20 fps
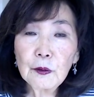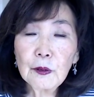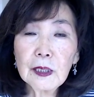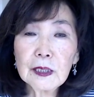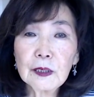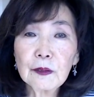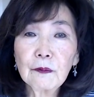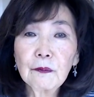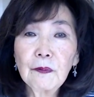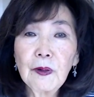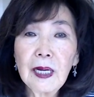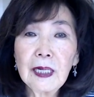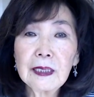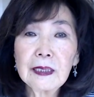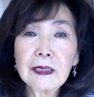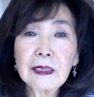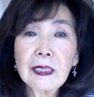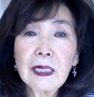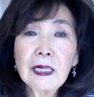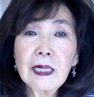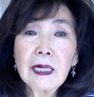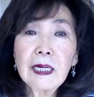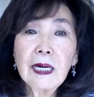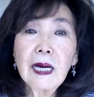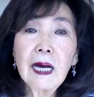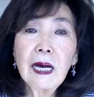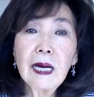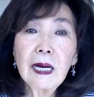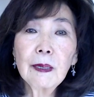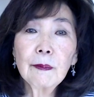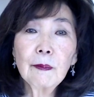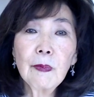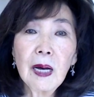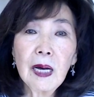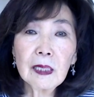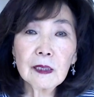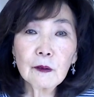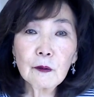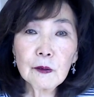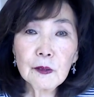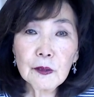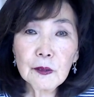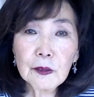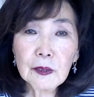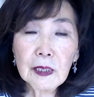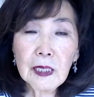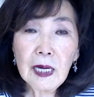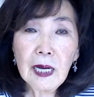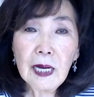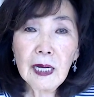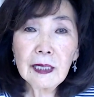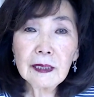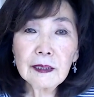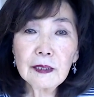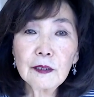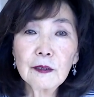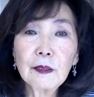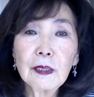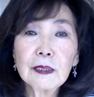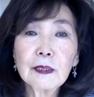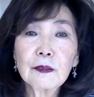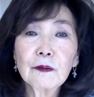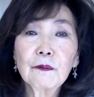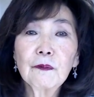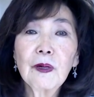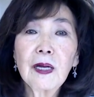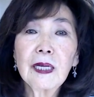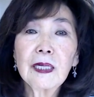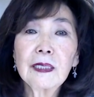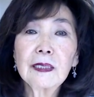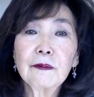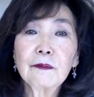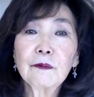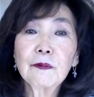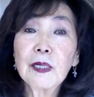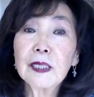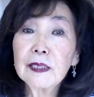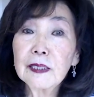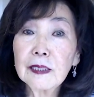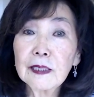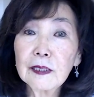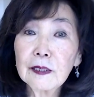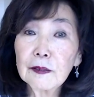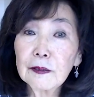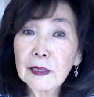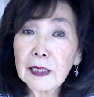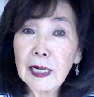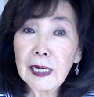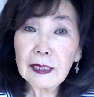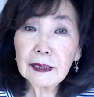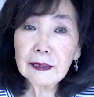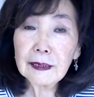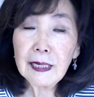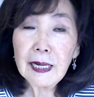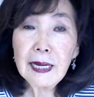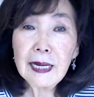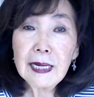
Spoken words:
You have to find models to cut. You have to find friends to cut.